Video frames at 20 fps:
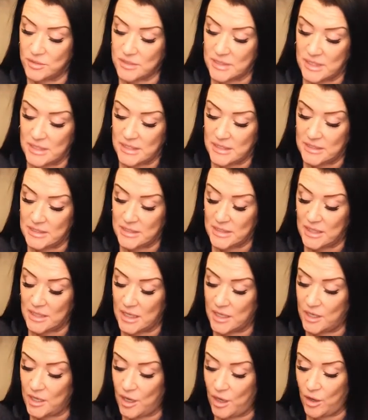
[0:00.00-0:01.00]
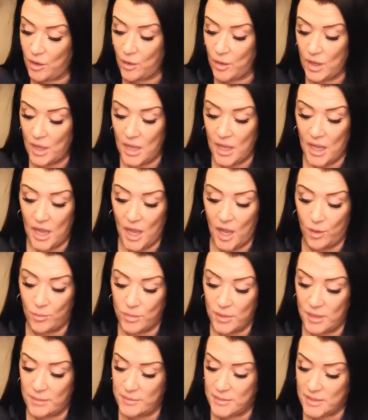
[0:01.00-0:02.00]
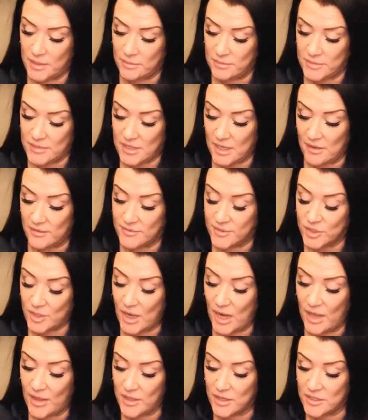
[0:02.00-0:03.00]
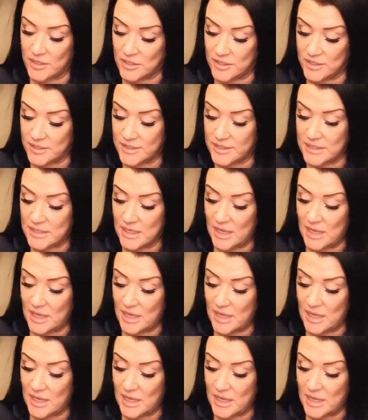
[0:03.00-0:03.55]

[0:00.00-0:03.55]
They need to let go of blaming themselves or others,